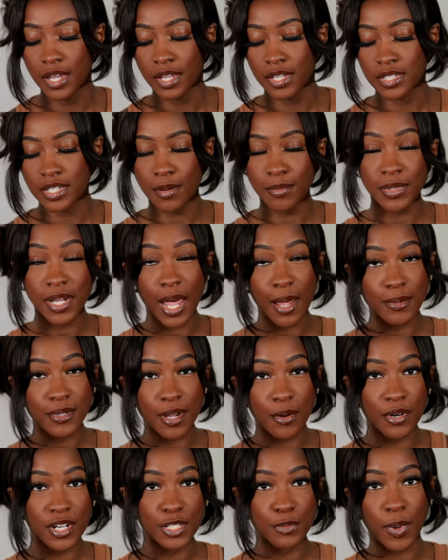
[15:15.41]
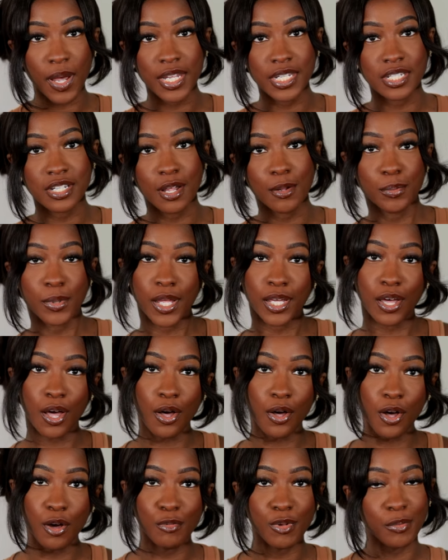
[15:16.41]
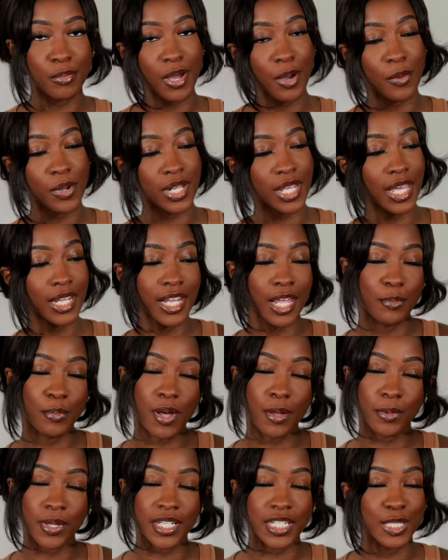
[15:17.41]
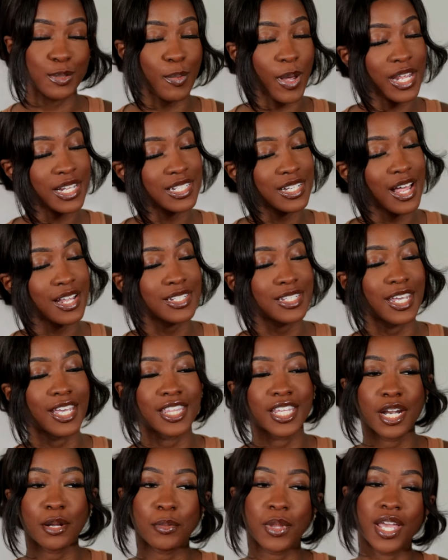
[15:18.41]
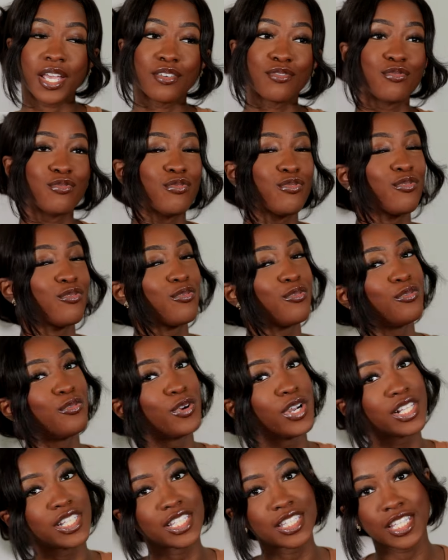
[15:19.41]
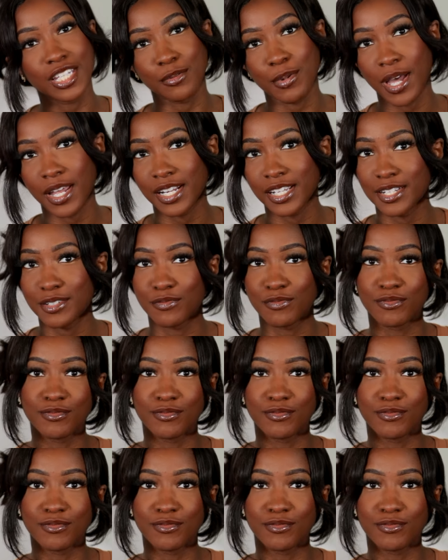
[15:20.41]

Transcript: Sometimes I want to spice it up like, oh, maybe I want to get like pumpkin spice latte, and then I'm like, really think about it.